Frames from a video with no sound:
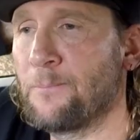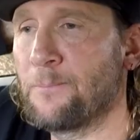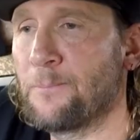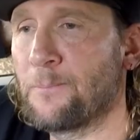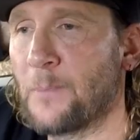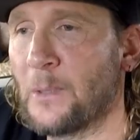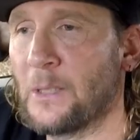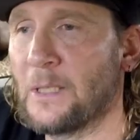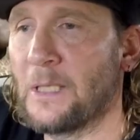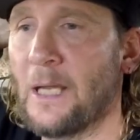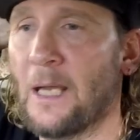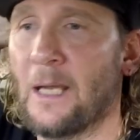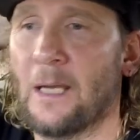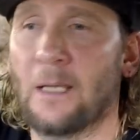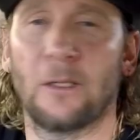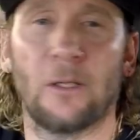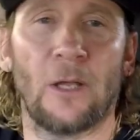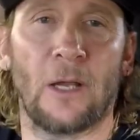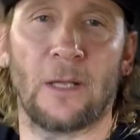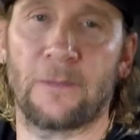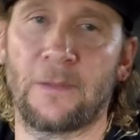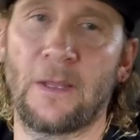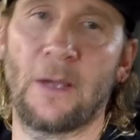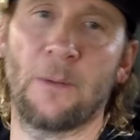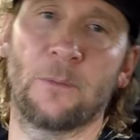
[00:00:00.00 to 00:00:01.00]
But yeah,
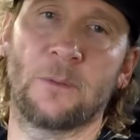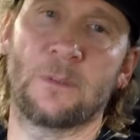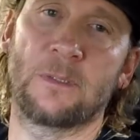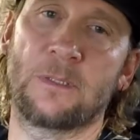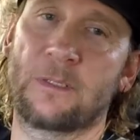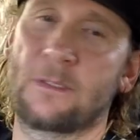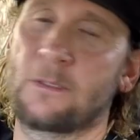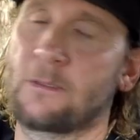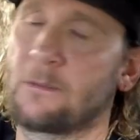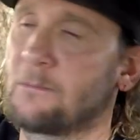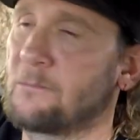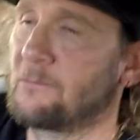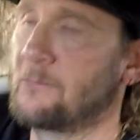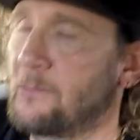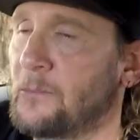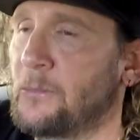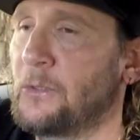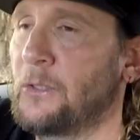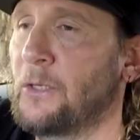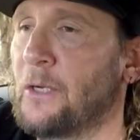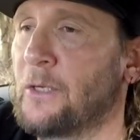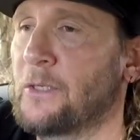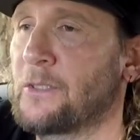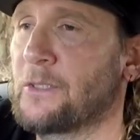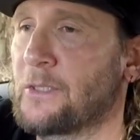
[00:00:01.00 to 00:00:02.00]
like that was,
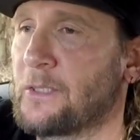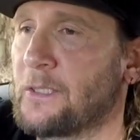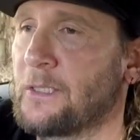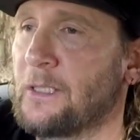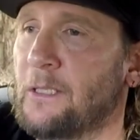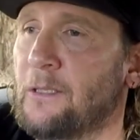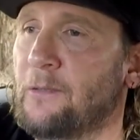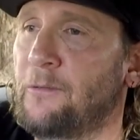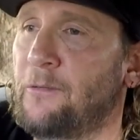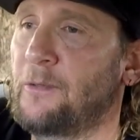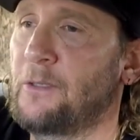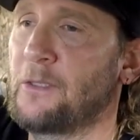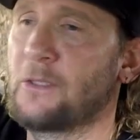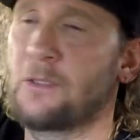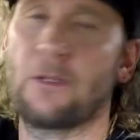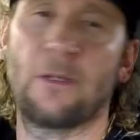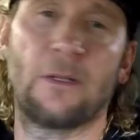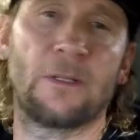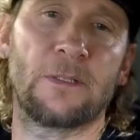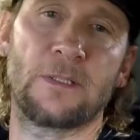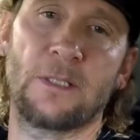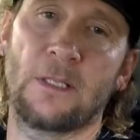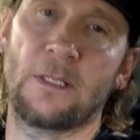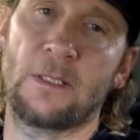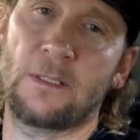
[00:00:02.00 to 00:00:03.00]
you know, just near the finish
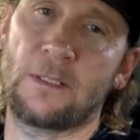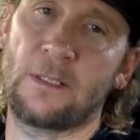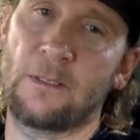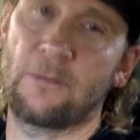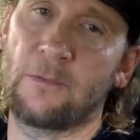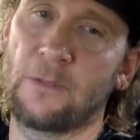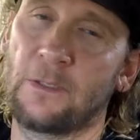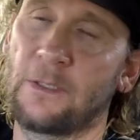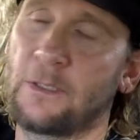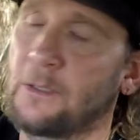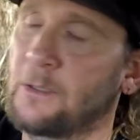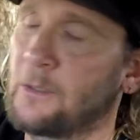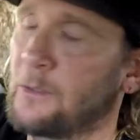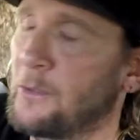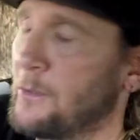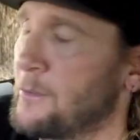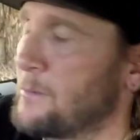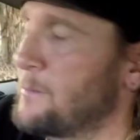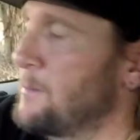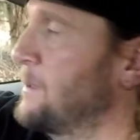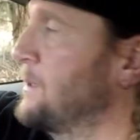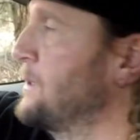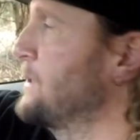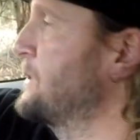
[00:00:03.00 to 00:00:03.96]
line, so that definitely didn't cost me any